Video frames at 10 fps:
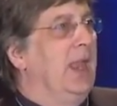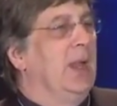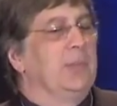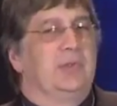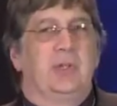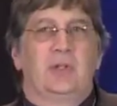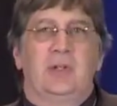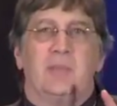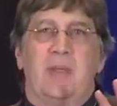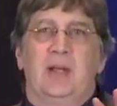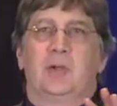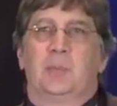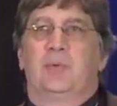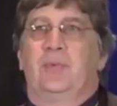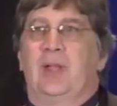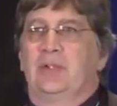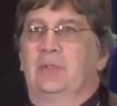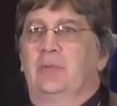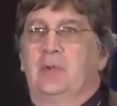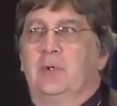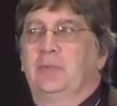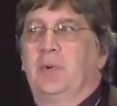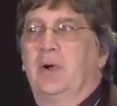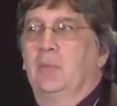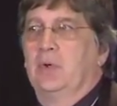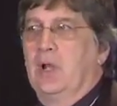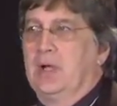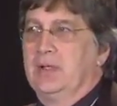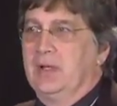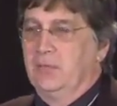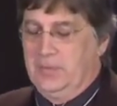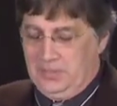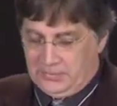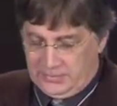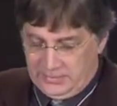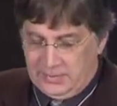and particularly the medical professionals, for the most part, were non-Native people.